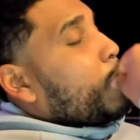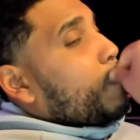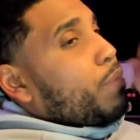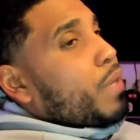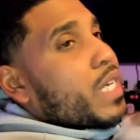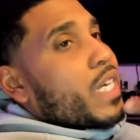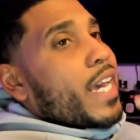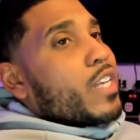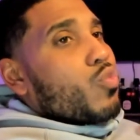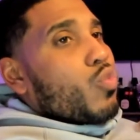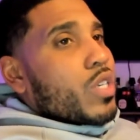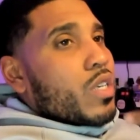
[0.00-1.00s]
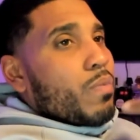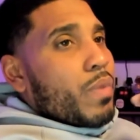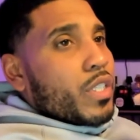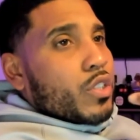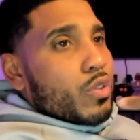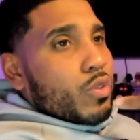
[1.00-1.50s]
Big K is
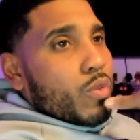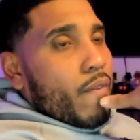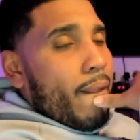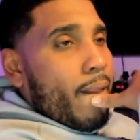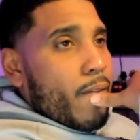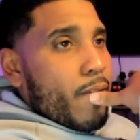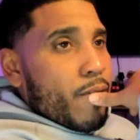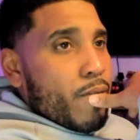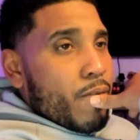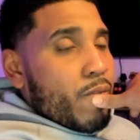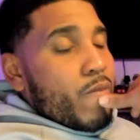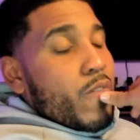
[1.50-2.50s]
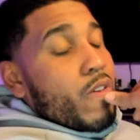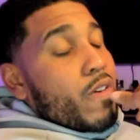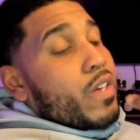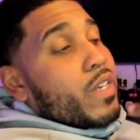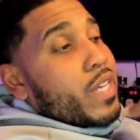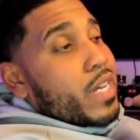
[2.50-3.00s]
one-dimensional.
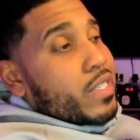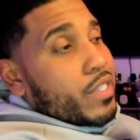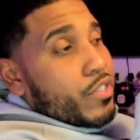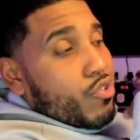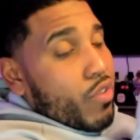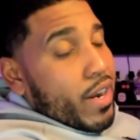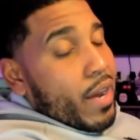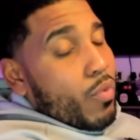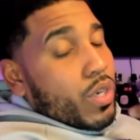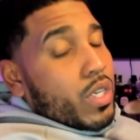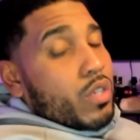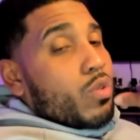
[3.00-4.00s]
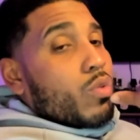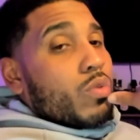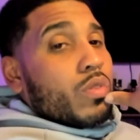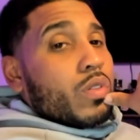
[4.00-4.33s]
Yes, he's great at what he do.